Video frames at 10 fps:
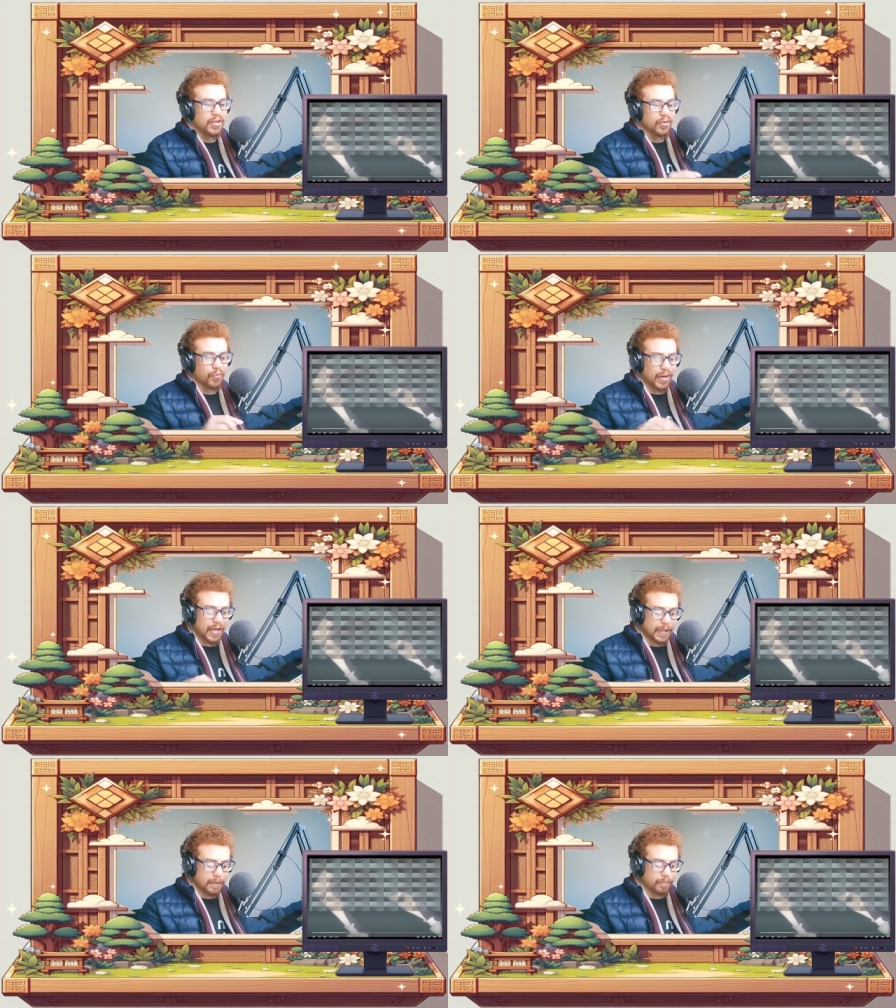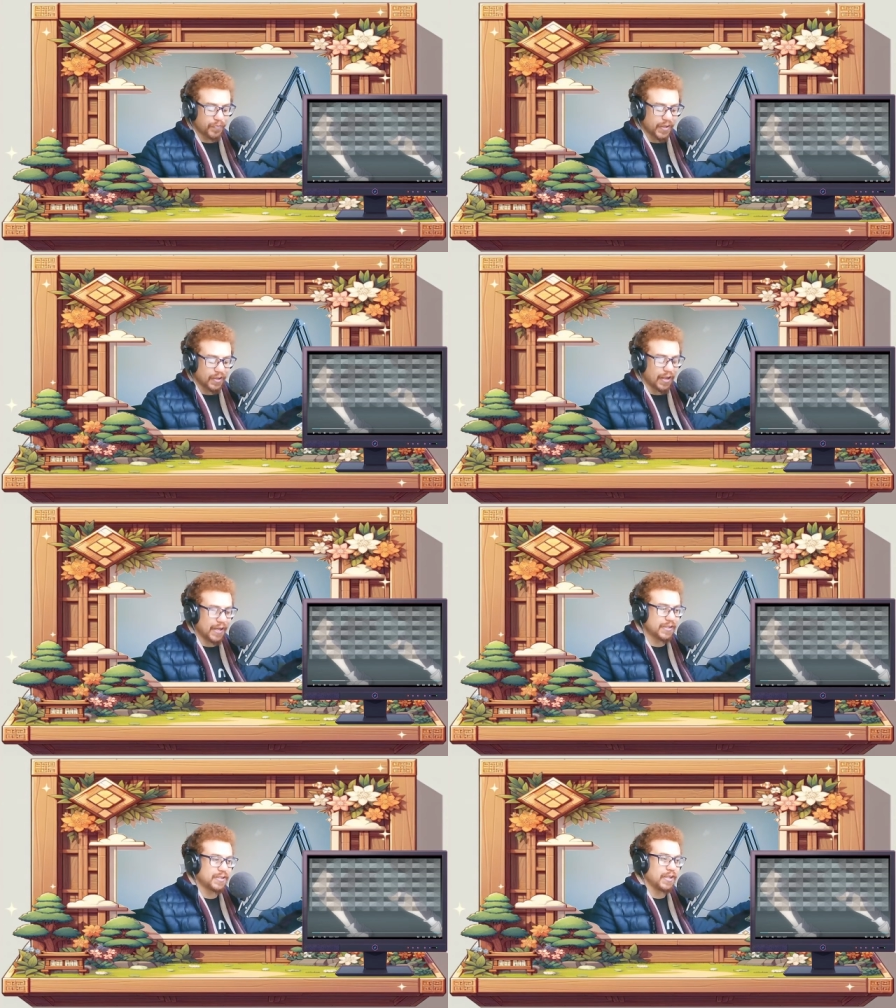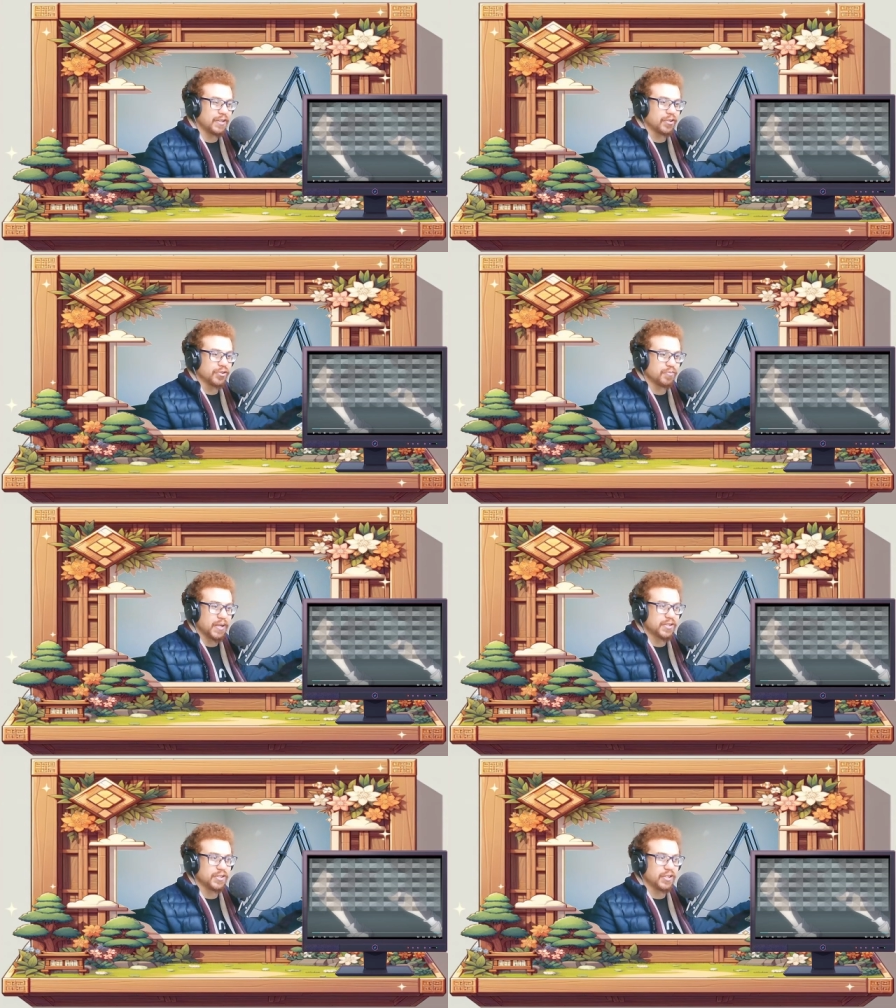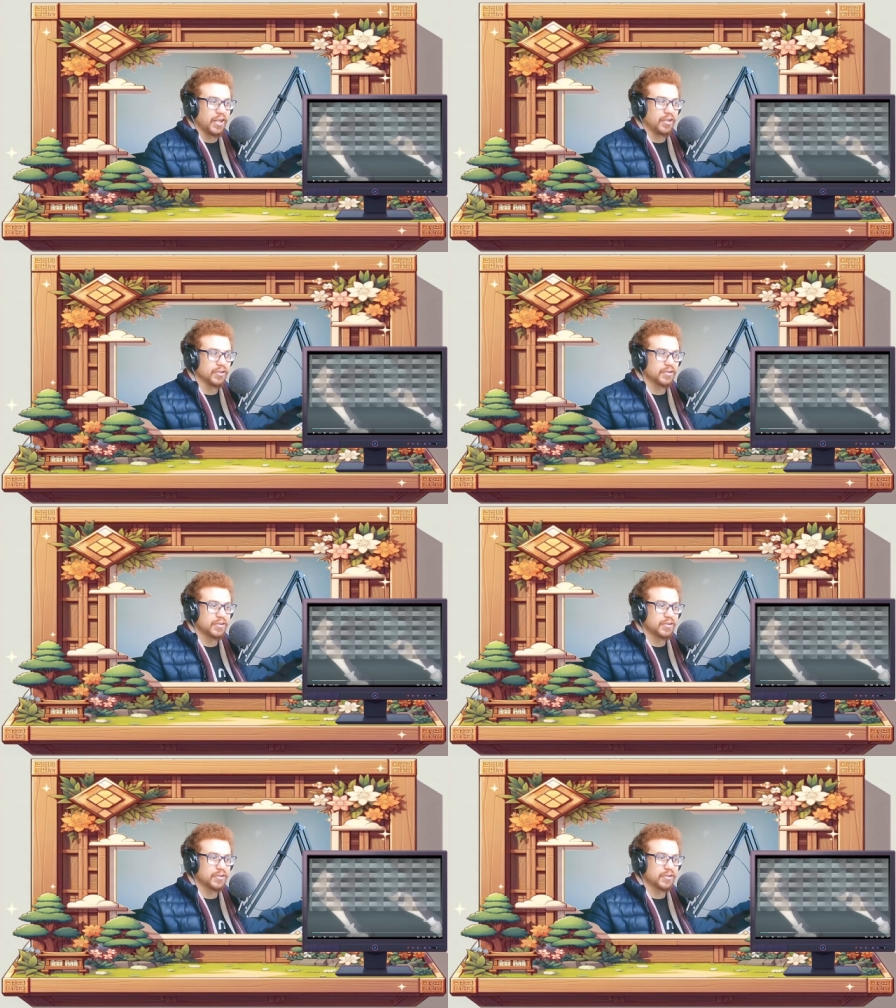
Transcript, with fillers: when Light sent those messages out